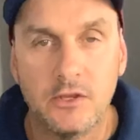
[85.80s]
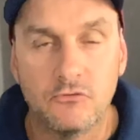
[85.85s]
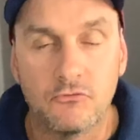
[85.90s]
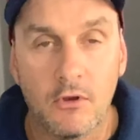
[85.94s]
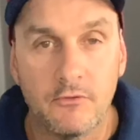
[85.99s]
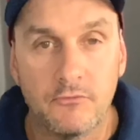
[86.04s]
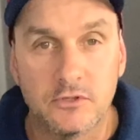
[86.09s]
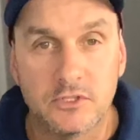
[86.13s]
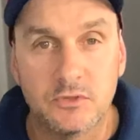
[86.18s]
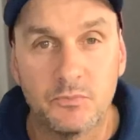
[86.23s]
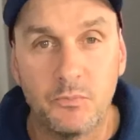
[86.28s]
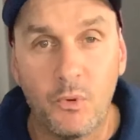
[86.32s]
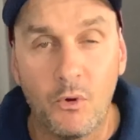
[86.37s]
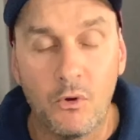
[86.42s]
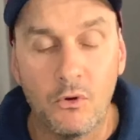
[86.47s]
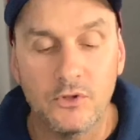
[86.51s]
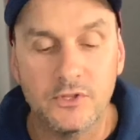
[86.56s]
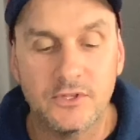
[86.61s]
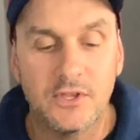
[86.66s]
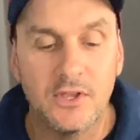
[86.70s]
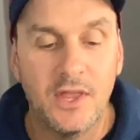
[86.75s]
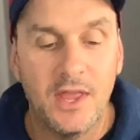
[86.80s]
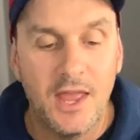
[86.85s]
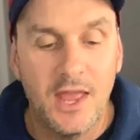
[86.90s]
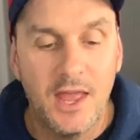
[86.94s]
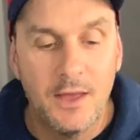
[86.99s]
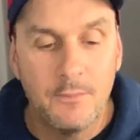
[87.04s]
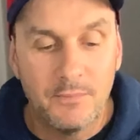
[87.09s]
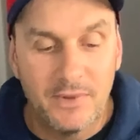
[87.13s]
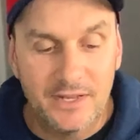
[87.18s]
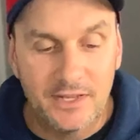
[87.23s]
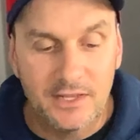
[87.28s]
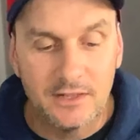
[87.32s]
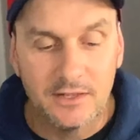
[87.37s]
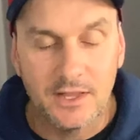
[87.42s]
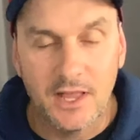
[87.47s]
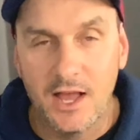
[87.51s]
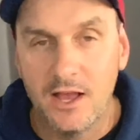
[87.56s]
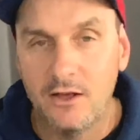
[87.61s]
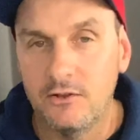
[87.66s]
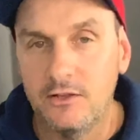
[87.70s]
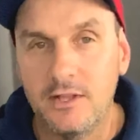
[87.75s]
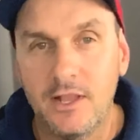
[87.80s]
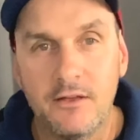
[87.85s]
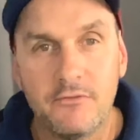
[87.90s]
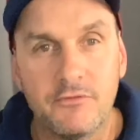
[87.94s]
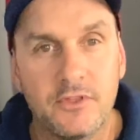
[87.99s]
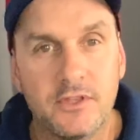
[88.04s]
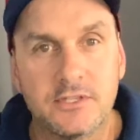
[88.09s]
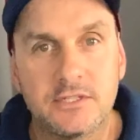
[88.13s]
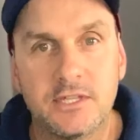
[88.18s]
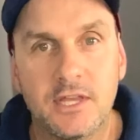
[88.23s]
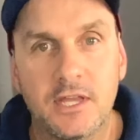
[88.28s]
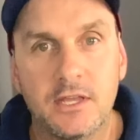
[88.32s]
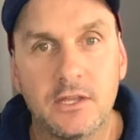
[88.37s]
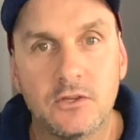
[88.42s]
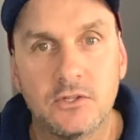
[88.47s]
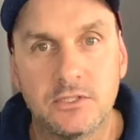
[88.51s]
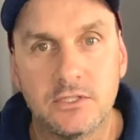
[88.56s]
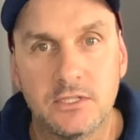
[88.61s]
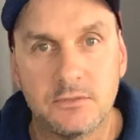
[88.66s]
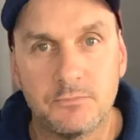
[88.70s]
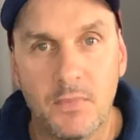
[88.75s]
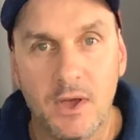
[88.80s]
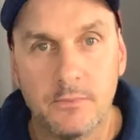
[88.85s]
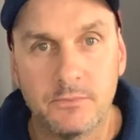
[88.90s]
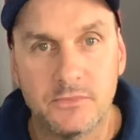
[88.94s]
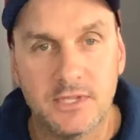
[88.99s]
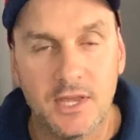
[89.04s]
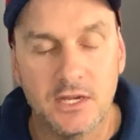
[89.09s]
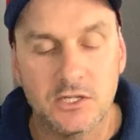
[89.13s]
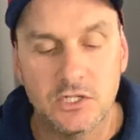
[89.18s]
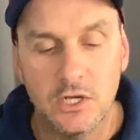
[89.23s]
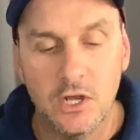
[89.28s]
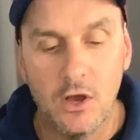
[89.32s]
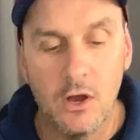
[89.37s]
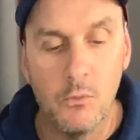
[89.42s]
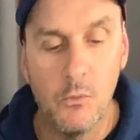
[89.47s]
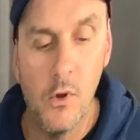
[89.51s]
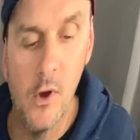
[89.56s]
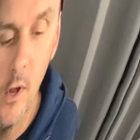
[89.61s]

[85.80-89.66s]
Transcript: Rover Sport. My little guy will love this thing because his mum's actually got